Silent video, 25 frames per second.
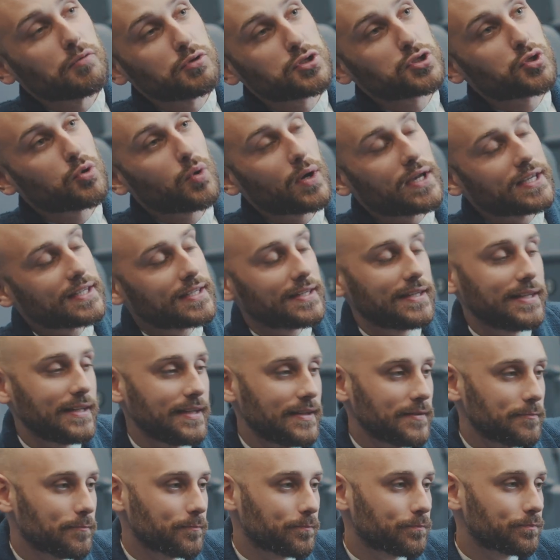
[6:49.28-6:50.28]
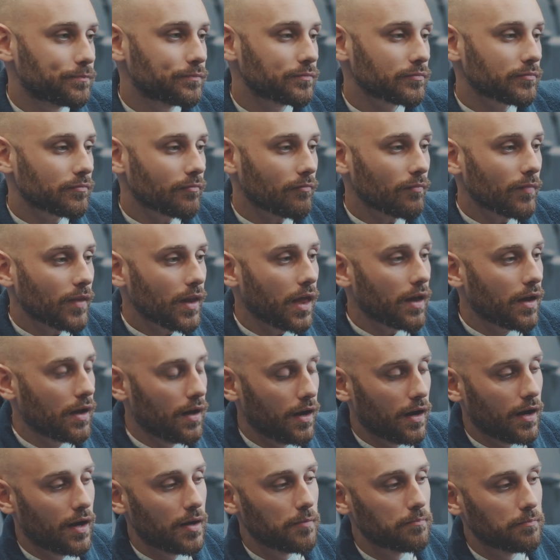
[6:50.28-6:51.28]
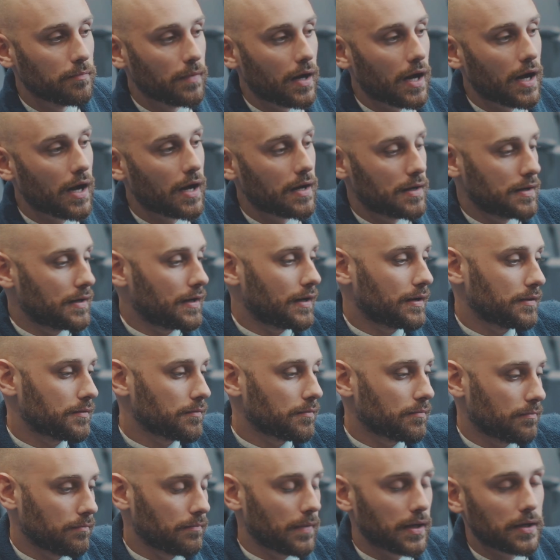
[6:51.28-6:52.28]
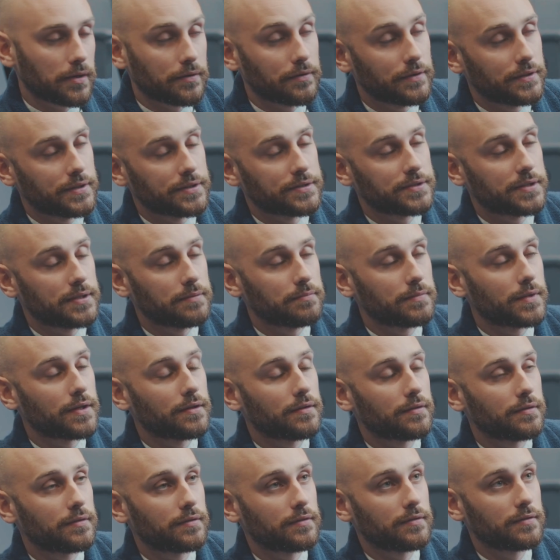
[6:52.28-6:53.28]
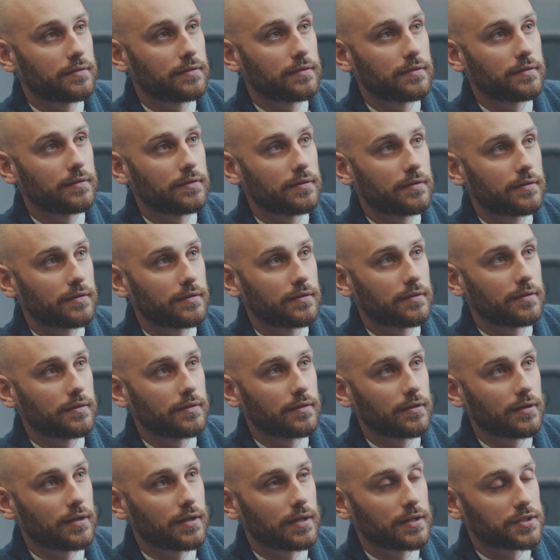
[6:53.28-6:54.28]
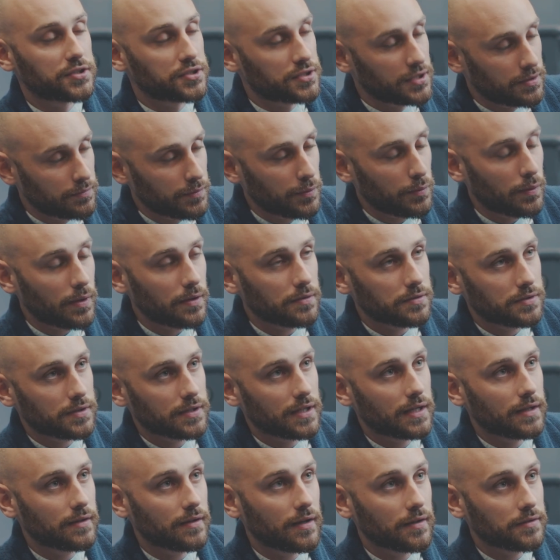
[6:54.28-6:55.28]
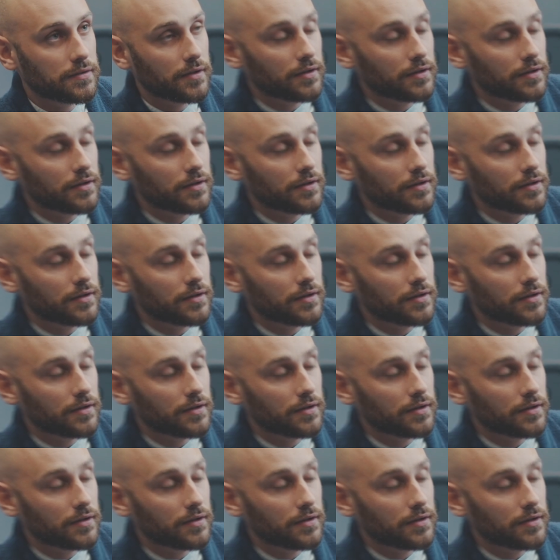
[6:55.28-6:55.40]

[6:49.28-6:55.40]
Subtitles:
was quite key. And Marco and his team did extremely well to get that